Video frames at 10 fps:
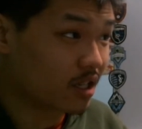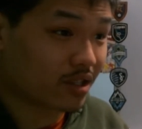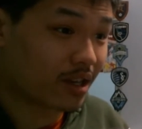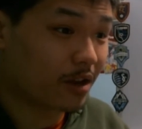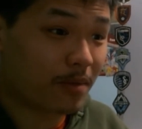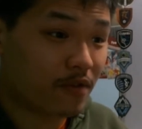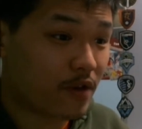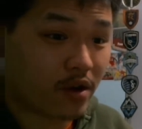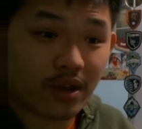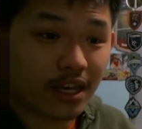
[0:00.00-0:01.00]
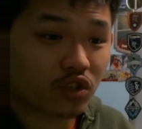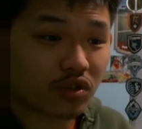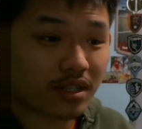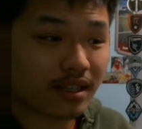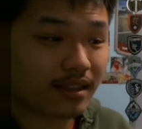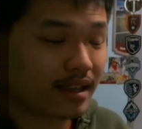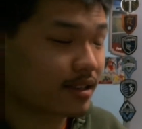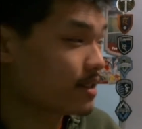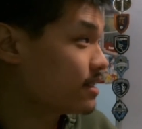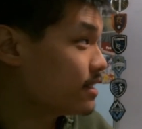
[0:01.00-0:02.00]
going to be very interesting
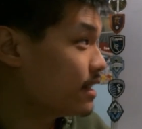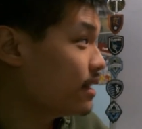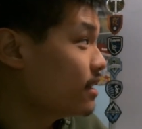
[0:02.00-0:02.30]
to see